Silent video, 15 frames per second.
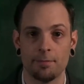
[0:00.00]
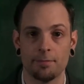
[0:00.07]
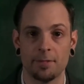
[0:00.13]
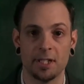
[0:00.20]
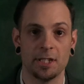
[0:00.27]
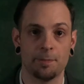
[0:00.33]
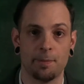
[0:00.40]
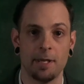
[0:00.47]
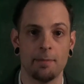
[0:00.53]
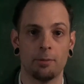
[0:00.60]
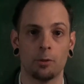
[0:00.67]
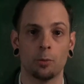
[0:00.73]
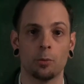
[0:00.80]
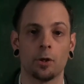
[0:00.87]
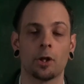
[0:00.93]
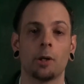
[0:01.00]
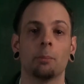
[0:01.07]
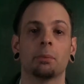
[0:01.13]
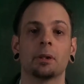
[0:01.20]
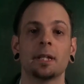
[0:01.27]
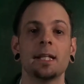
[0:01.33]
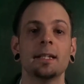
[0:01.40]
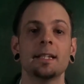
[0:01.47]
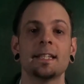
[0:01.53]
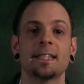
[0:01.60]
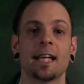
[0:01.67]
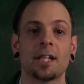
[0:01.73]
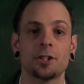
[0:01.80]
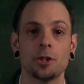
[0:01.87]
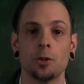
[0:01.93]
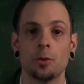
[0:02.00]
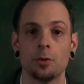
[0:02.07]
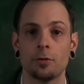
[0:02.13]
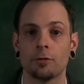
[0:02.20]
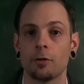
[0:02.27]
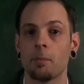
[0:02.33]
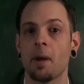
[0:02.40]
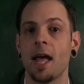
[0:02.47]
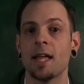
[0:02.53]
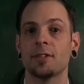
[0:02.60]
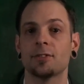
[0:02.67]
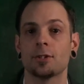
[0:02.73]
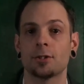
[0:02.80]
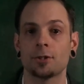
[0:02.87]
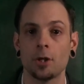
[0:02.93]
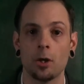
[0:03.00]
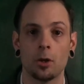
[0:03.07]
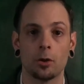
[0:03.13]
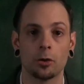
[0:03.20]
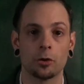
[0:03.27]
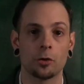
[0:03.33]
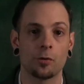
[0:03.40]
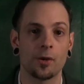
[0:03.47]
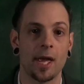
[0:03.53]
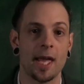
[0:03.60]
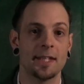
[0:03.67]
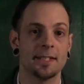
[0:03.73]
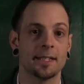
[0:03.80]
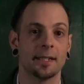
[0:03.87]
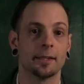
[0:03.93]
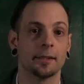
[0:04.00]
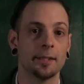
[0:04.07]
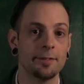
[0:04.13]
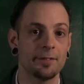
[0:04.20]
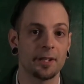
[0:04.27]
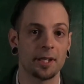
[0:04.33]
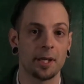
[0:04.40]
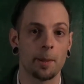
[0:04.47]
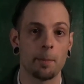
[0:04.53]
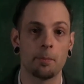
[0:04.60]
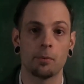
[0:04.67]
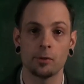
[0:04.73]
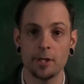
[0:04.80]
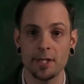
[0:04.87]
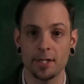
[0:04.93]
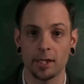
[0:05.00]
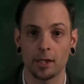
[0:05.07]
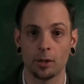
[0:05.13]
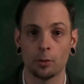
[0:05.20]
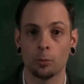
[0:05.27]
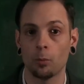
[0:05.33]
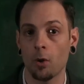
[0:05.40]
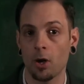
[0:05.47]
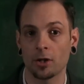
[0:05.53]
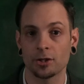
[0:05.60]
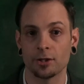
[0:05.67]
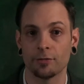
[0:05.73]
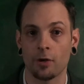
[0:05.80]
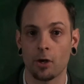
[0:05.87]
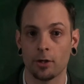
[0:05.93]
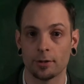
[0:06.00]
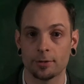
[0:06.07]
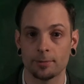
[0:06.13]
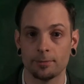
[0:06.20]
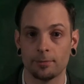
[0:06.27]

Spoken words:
These people were completely tattooed from head to toe, creating living, breathing works of art.